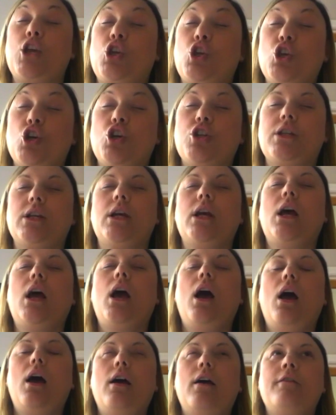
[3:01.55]
good
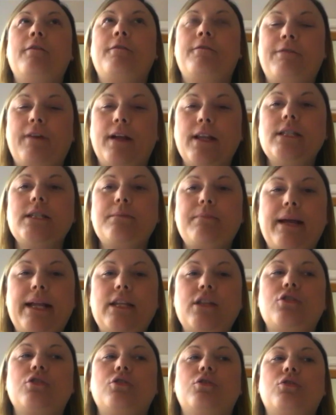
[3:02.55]

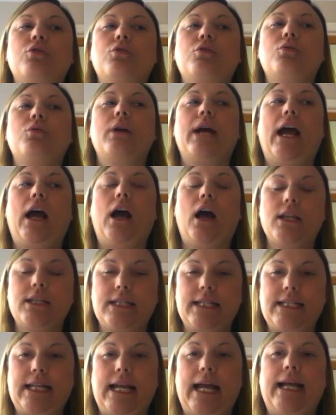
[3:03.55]
fundamental
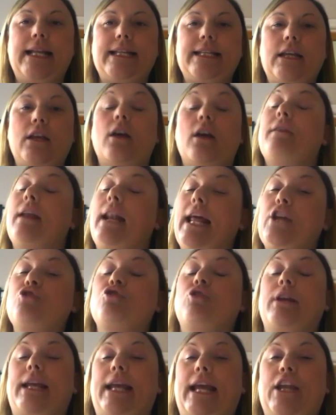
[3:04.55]
understanding of
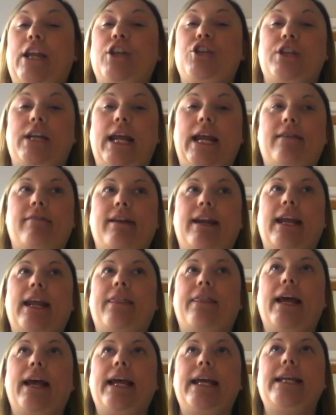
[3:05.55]
electronic engineering.
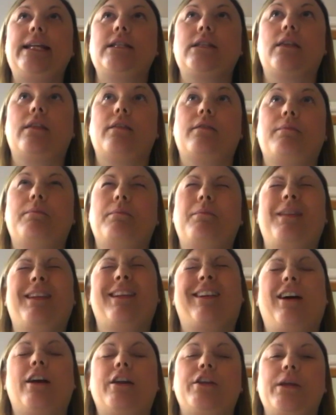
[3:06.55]
That is the
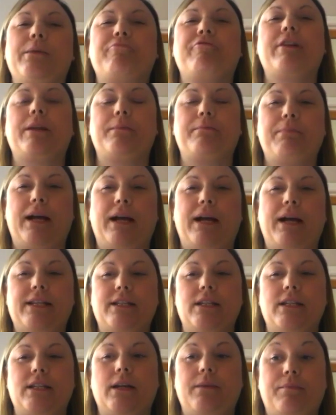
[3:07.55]
kind of your bread and
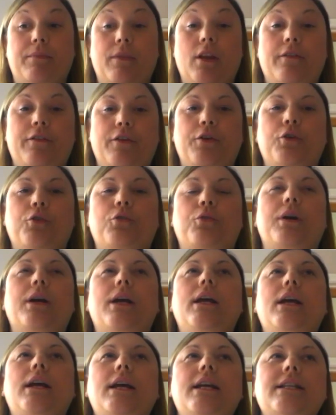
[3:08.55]
butter of it all.
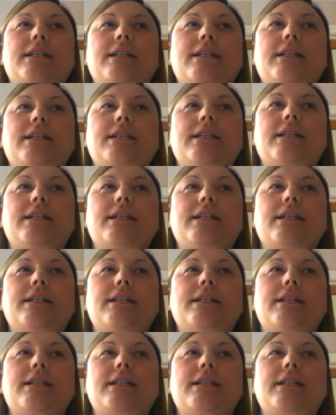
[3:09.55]
So how